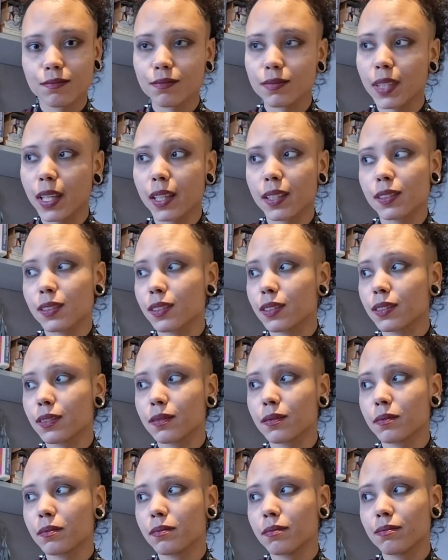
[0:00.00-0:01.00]
That's
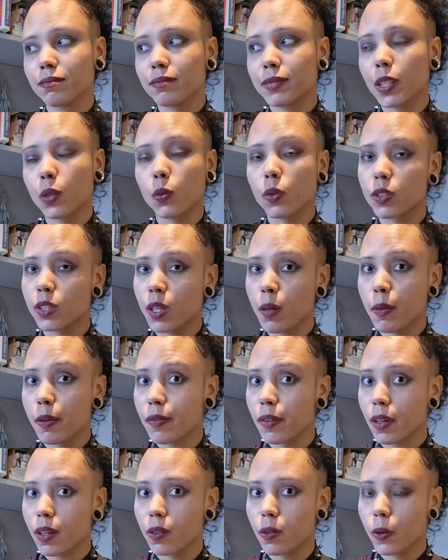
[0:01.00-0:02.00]
it won't take me
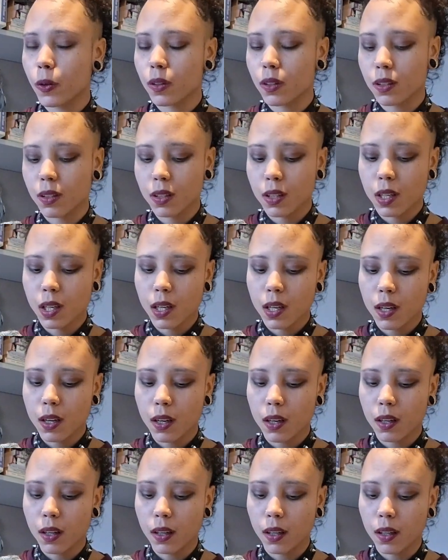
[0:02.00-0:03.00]
very long.
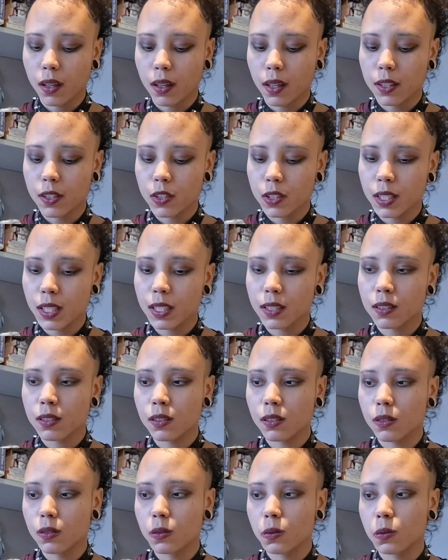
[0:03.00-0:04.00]
I just need
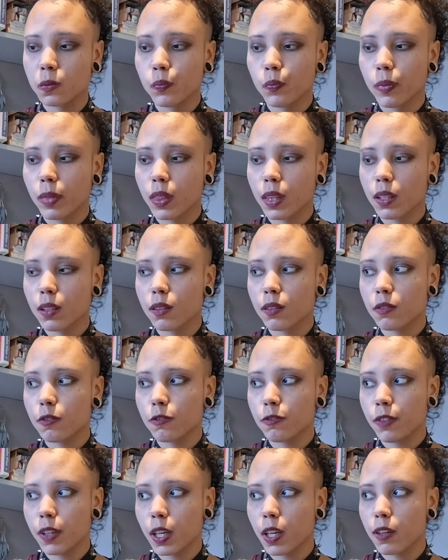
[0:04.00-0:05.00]
to
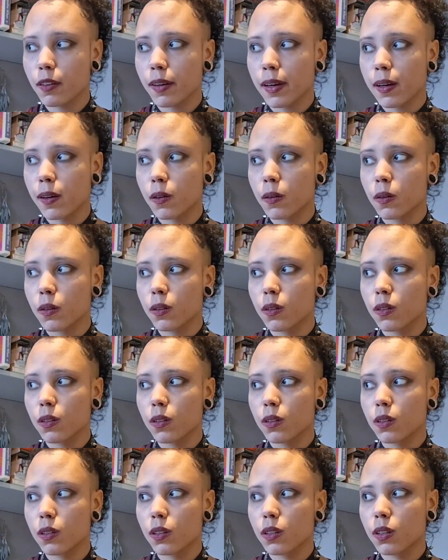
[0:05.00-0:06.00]
figure out
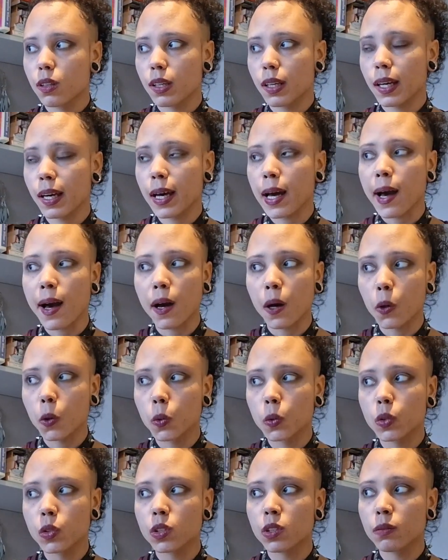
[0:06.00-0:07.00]

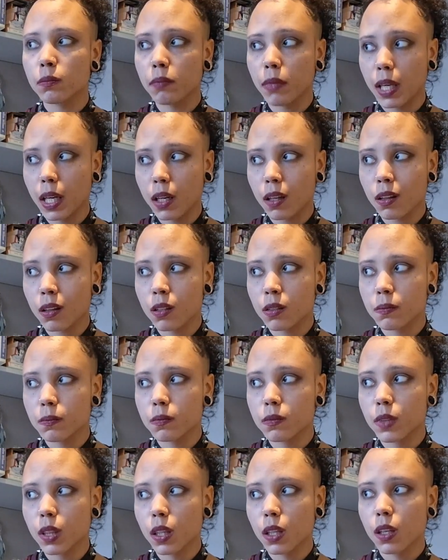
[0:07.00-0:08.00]
how to make
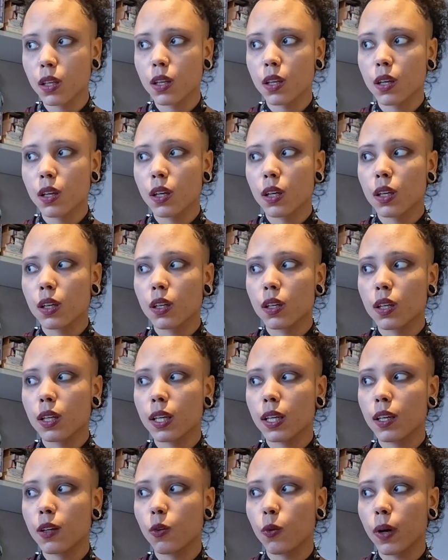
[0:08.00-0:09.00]
them
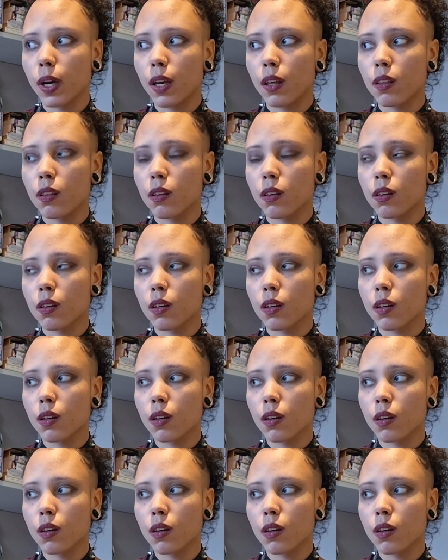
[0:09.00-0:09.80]
in a way that